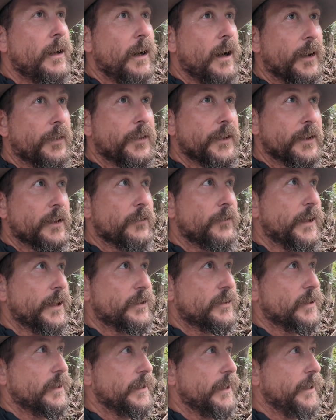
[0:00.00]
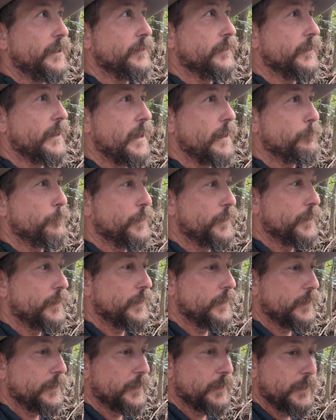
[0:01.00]
I think I've actually ended up
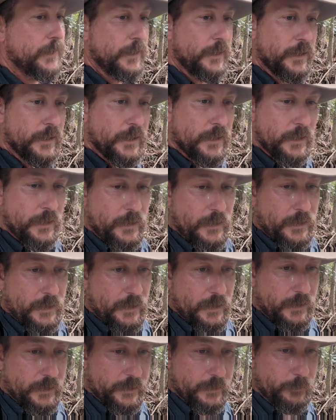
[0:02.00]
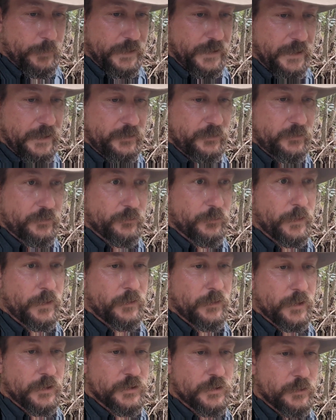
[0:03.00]
a little bit east of
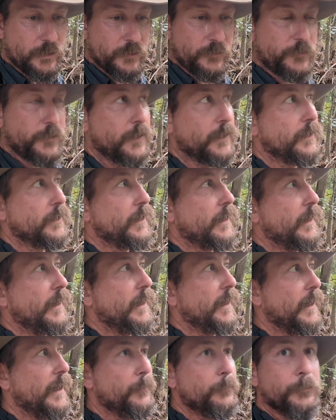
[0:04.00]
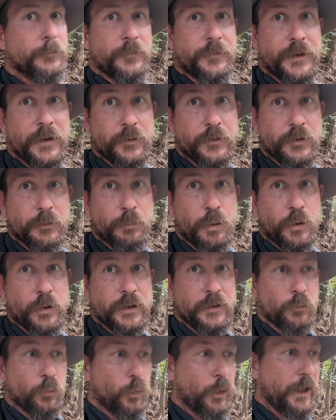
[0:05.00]
where I should have. There was a
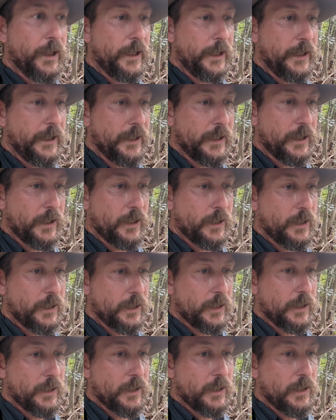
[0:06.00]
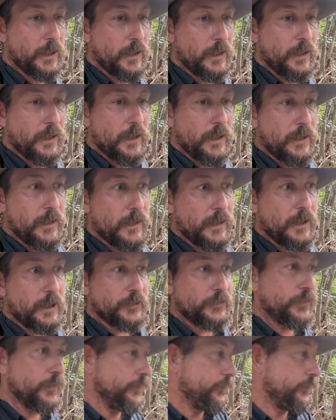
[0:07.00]
point where I should